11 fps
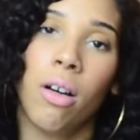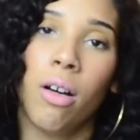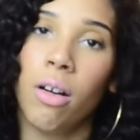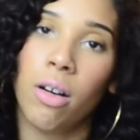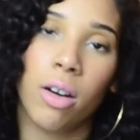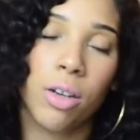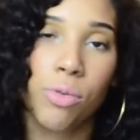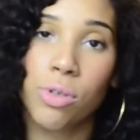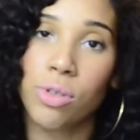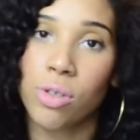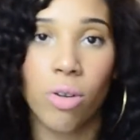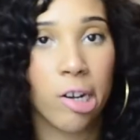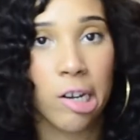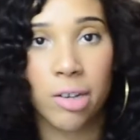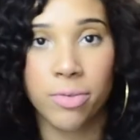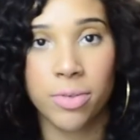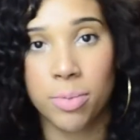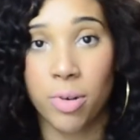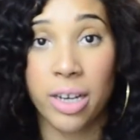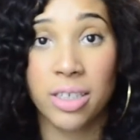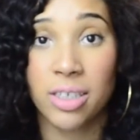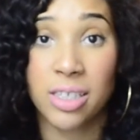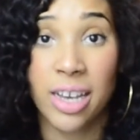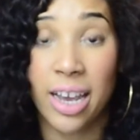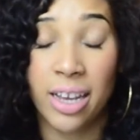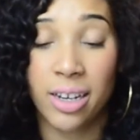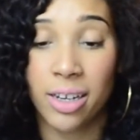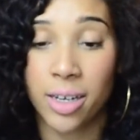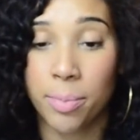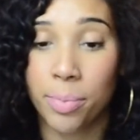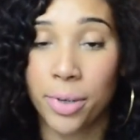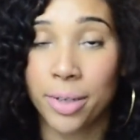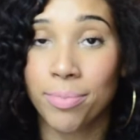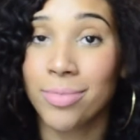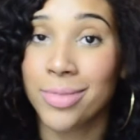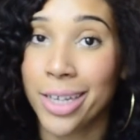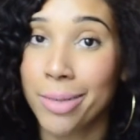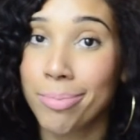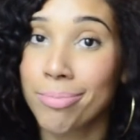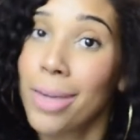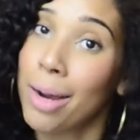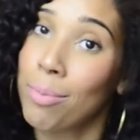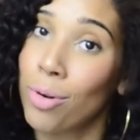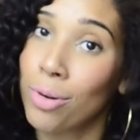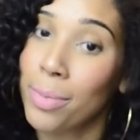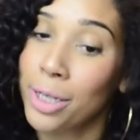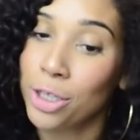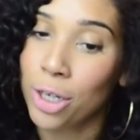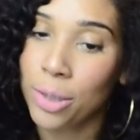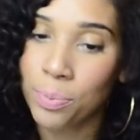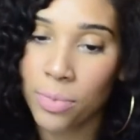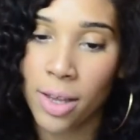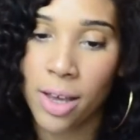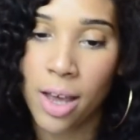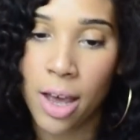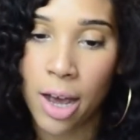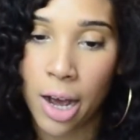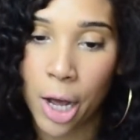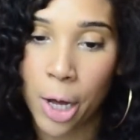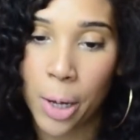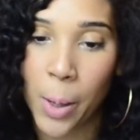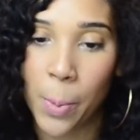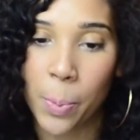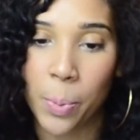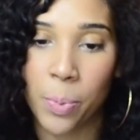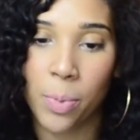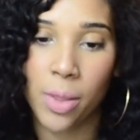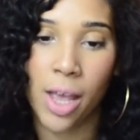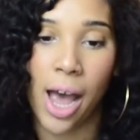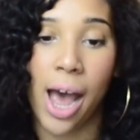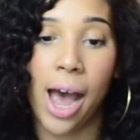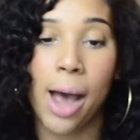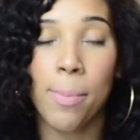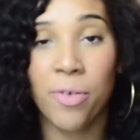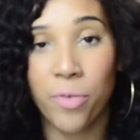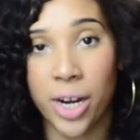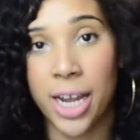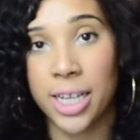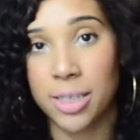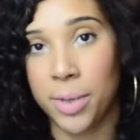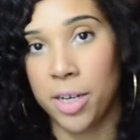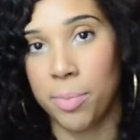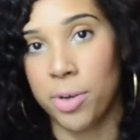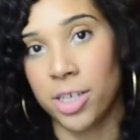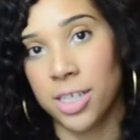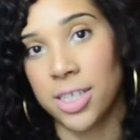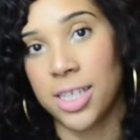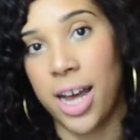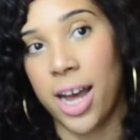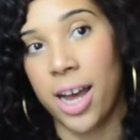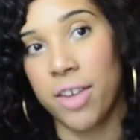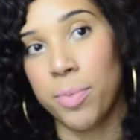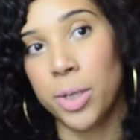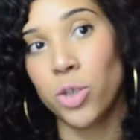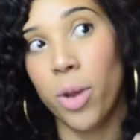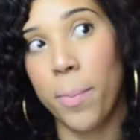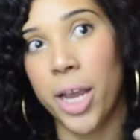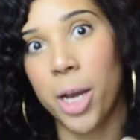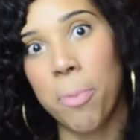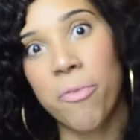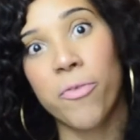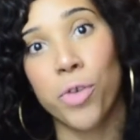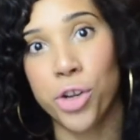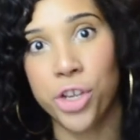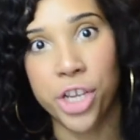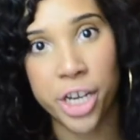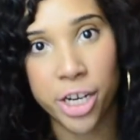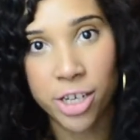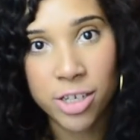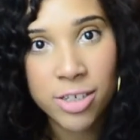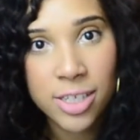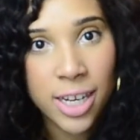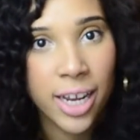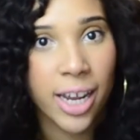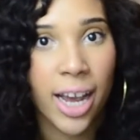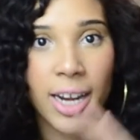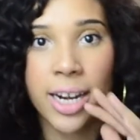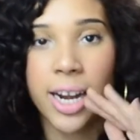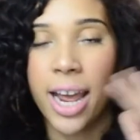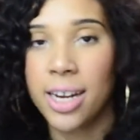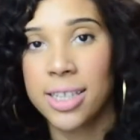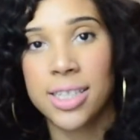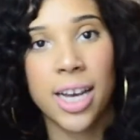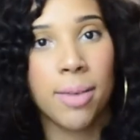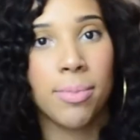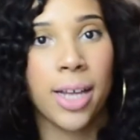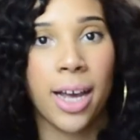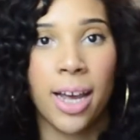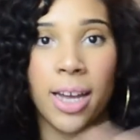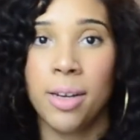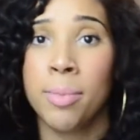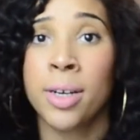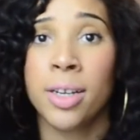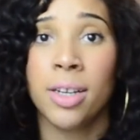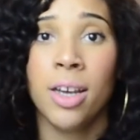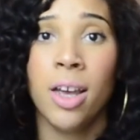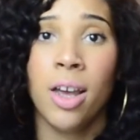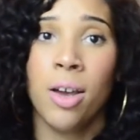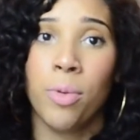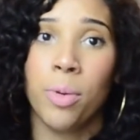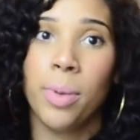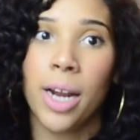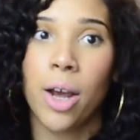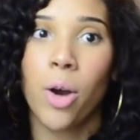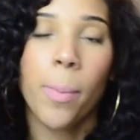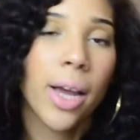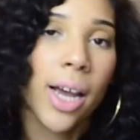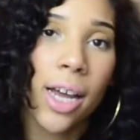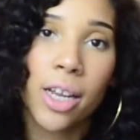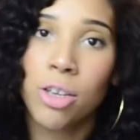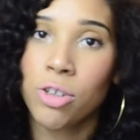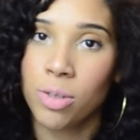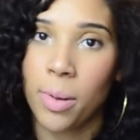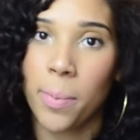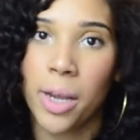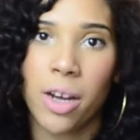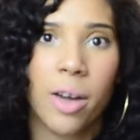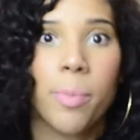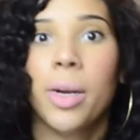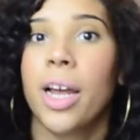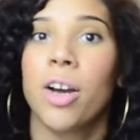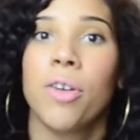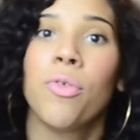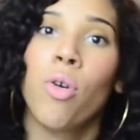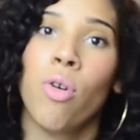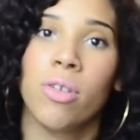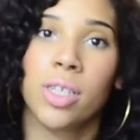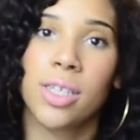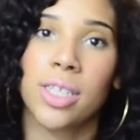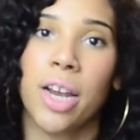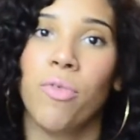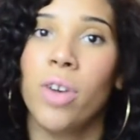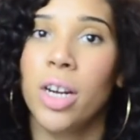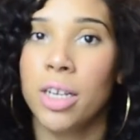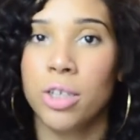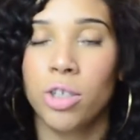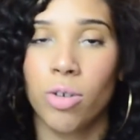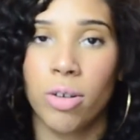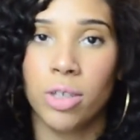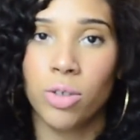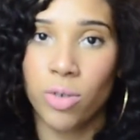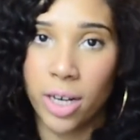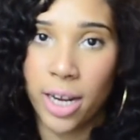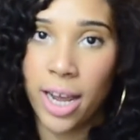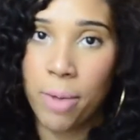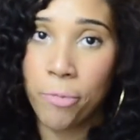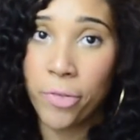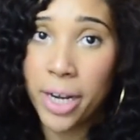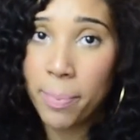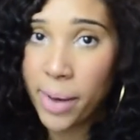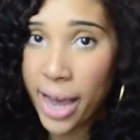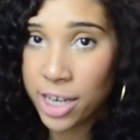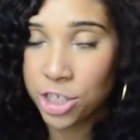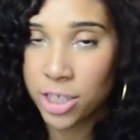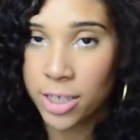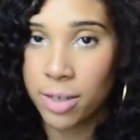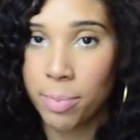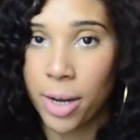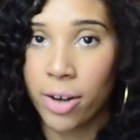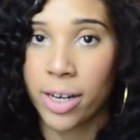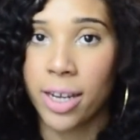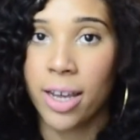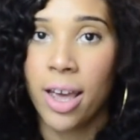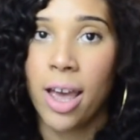oh, it was so uncomfortable. I just hated it, but yep, I broke my jaw. I'm a freelance makeup artist. I've been doing makeup for years. Like, and anytime that anybody would be like, oh my god, can you do my makeup? I'd be like, of course, because I really enjoy doing it. I'm really passionate about it.